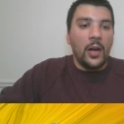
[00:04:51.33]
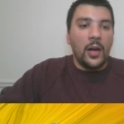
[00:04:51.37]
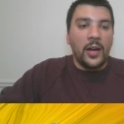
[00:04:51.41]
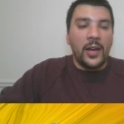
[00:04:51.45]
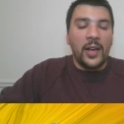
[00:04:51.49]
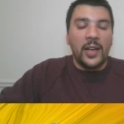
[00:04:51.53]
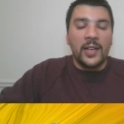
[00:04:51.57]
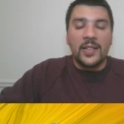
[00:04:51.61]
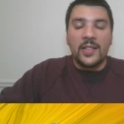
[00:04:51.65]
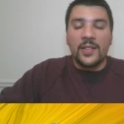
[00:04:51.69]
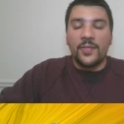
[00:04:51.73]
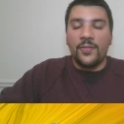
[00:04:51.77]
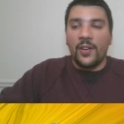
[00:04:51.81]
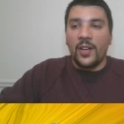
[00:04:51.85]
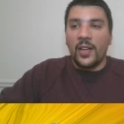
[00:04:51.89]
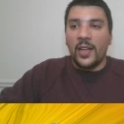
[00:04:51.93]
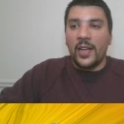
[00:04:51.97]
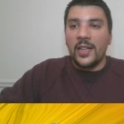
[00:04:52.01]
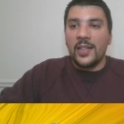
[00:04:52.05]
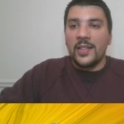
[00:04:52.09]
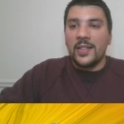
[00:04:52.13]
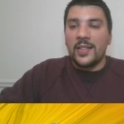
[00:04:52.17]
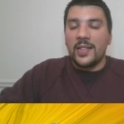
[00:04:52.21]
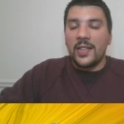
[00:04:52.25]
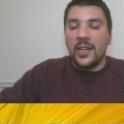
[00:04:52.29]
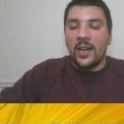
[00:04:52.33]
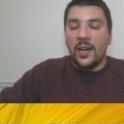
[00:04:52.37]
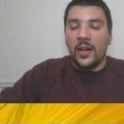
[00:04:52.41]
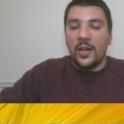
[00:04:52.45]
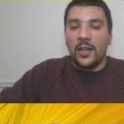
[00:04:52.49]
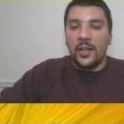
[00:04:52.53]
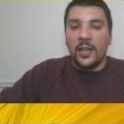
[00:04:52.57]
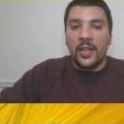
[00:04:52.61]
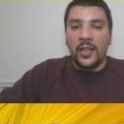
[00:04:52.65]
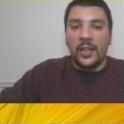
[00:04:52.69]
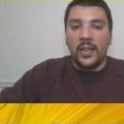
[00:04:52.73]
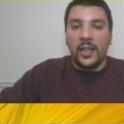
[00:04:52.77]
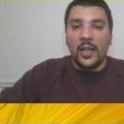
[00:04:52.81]
against Valencia
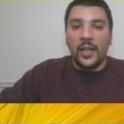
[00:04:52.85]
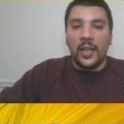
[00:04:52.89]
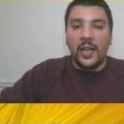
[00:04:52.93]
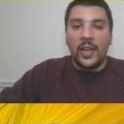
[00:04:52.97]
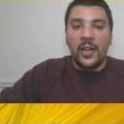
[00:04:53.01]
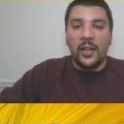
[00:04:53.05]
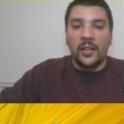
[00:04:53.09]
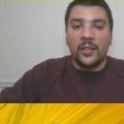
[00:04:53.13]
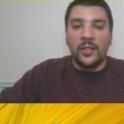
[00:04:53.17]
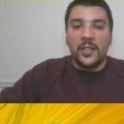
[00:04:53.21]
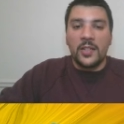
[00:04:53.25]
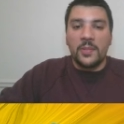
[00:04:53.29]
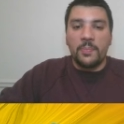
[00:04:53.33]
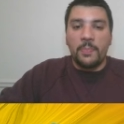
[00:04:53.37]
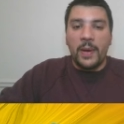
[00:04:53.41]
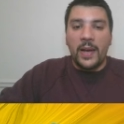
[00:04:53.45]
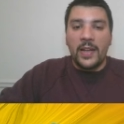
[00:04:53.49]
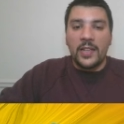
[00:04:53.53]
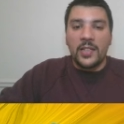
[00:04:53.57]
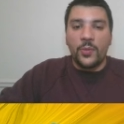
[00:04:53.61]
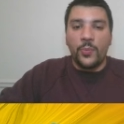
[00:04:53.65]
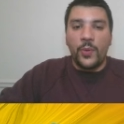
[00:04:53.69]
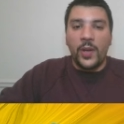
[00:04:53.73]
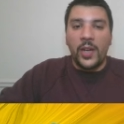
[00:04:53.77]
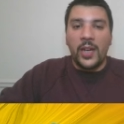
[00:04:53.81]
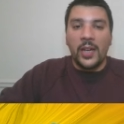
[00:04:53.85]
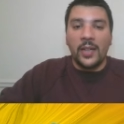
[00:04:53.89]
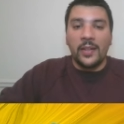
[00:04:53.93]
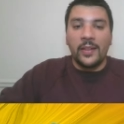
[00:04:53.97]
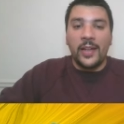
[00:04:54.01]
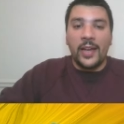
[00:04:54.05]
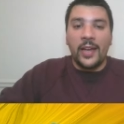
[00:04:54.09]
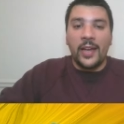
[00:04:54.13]
in La Liga this past weekend.